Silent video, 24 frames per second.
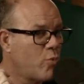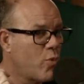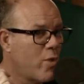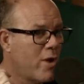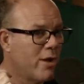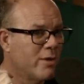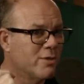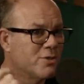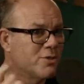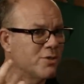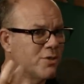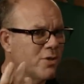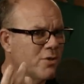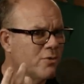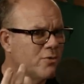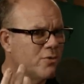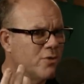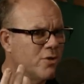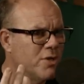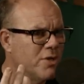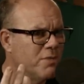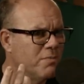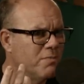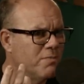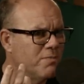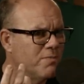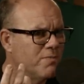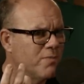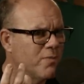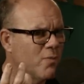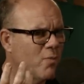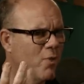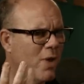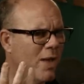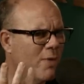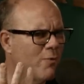It's so good.
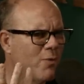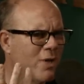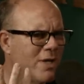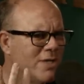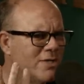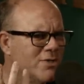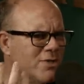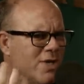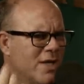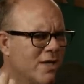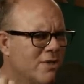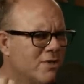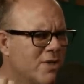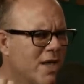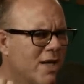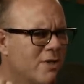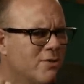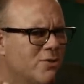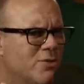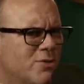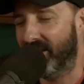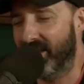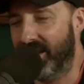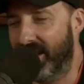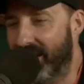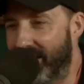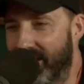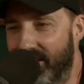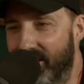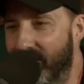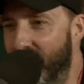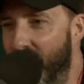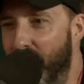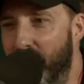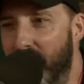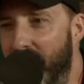Why, why did you? You have, don't have you, to like
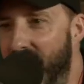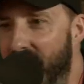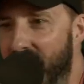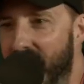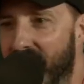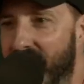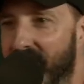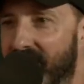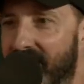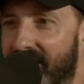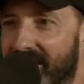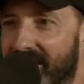it so much. It's so